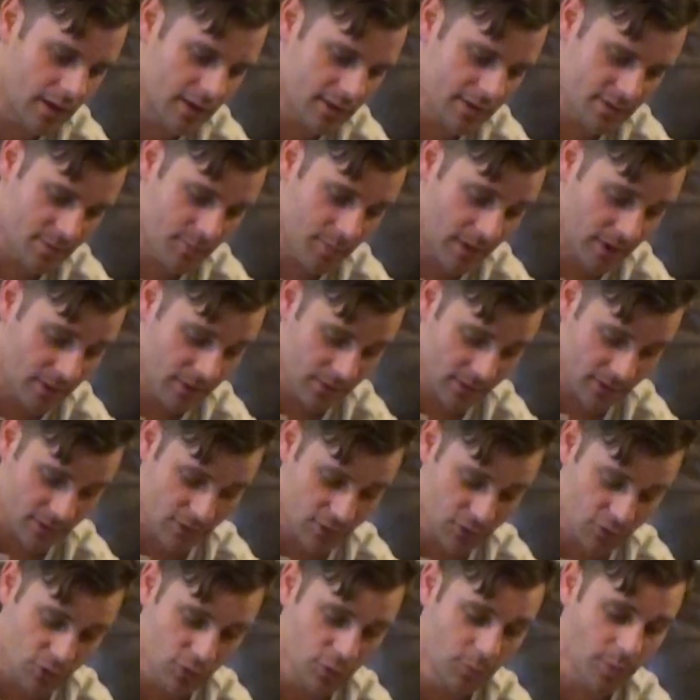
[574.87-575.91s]
It is apparently
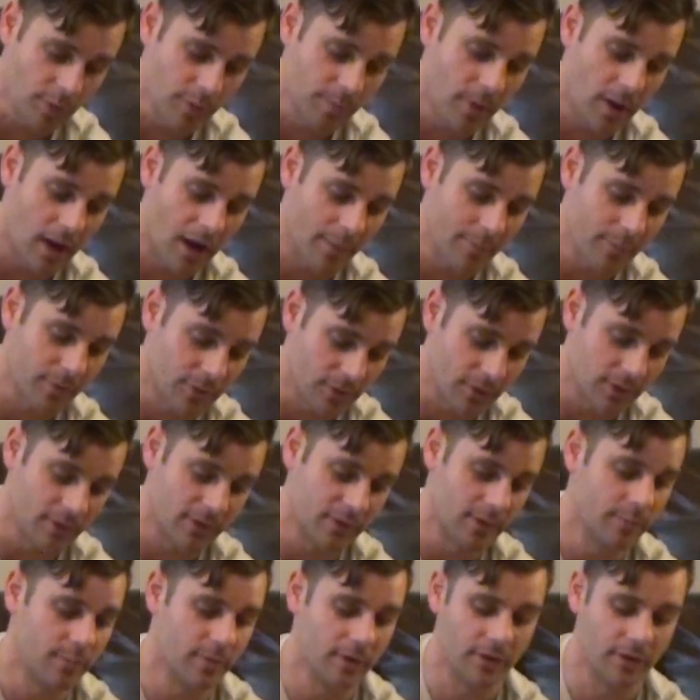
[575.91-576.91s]
super popular at the